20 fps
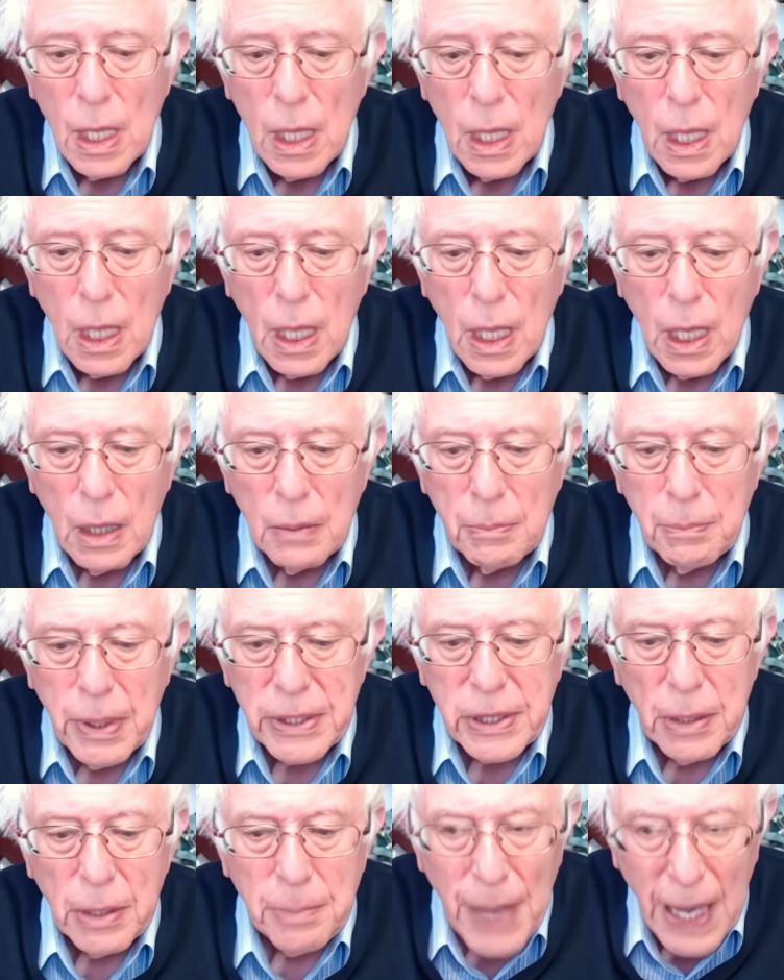But
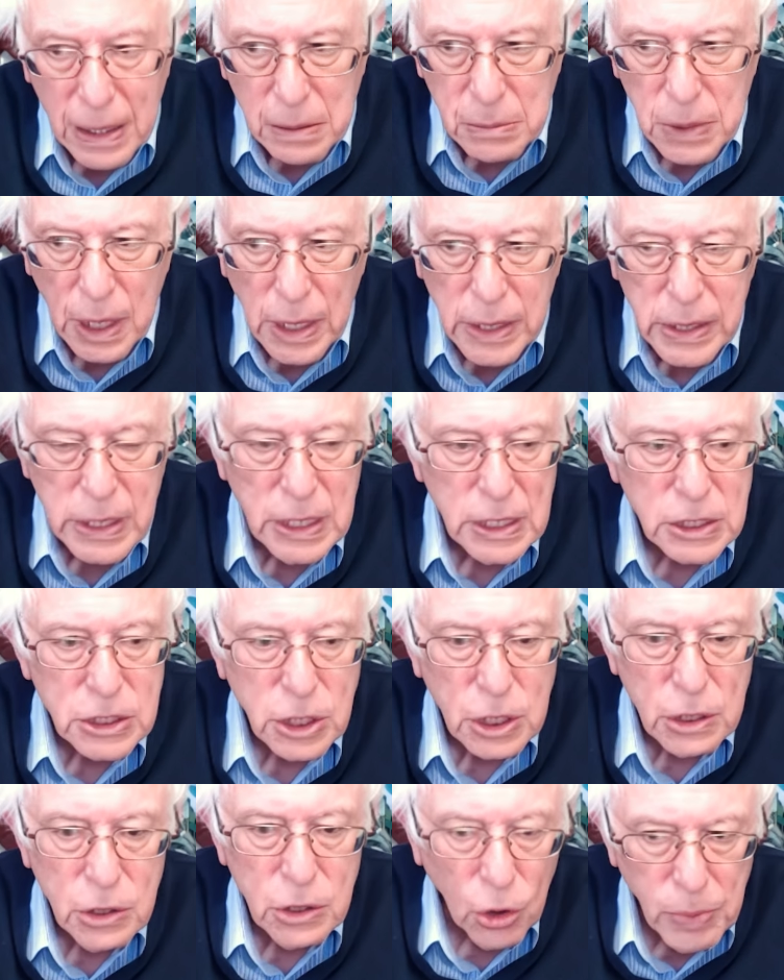the bottom line is,
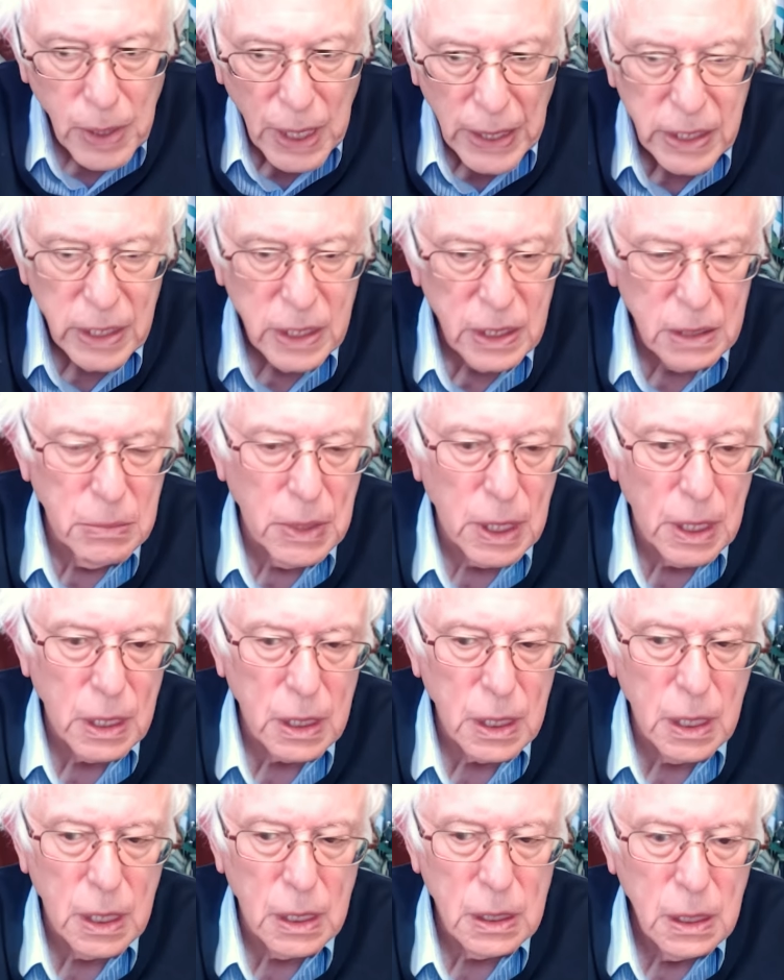nobody in
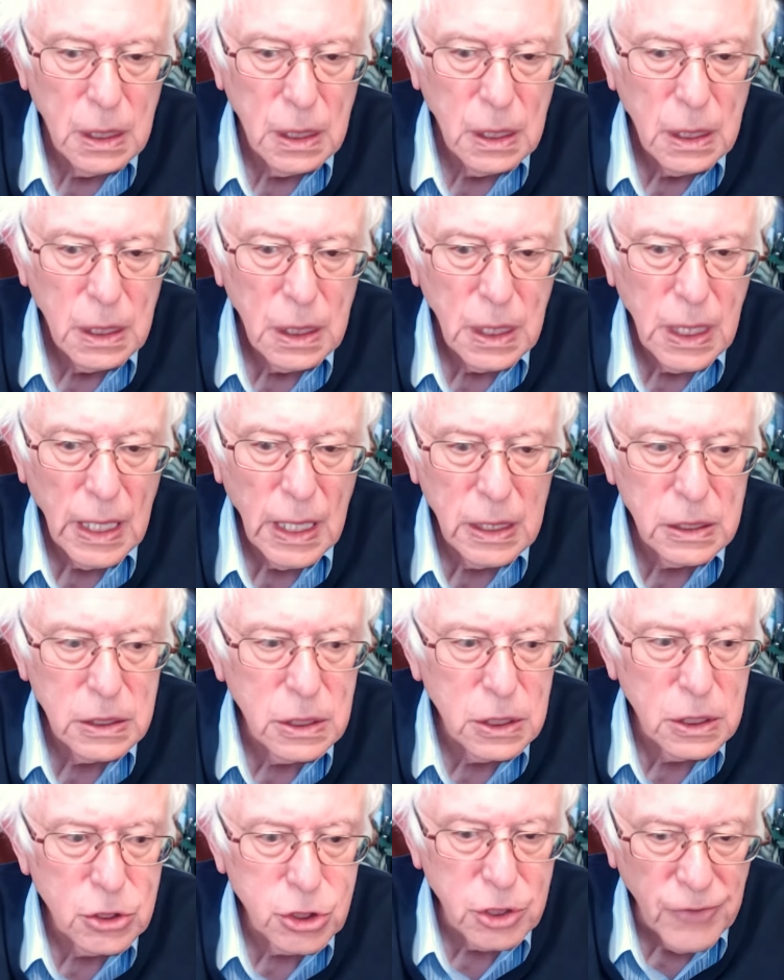America can
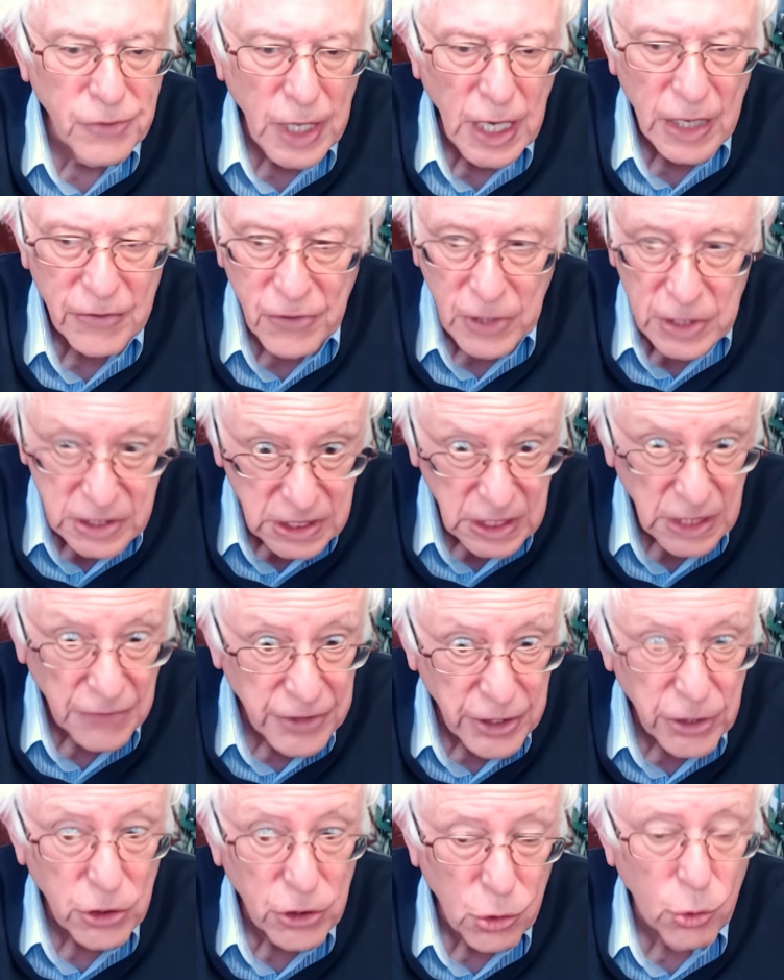survive on
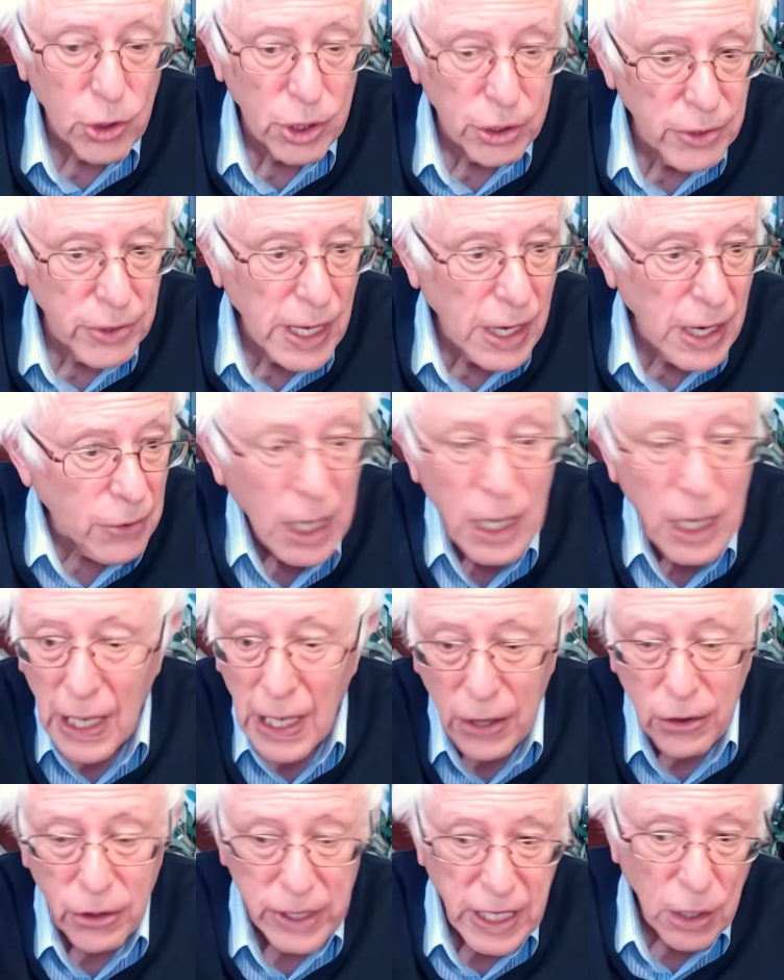$7.25 an hour. I
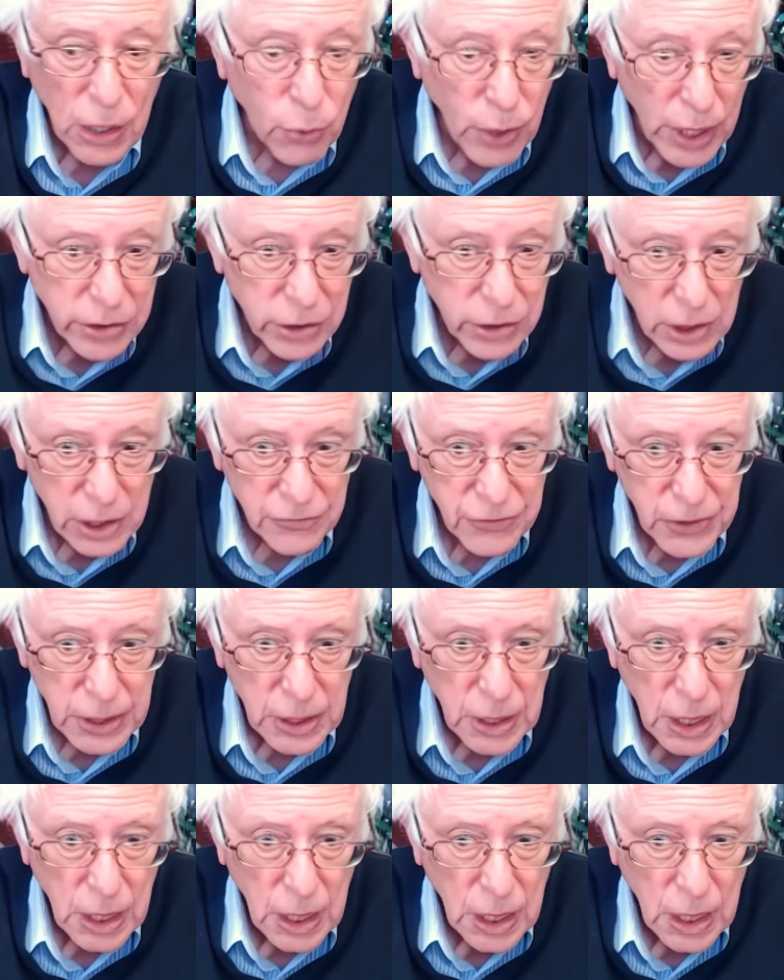don't care where you're living.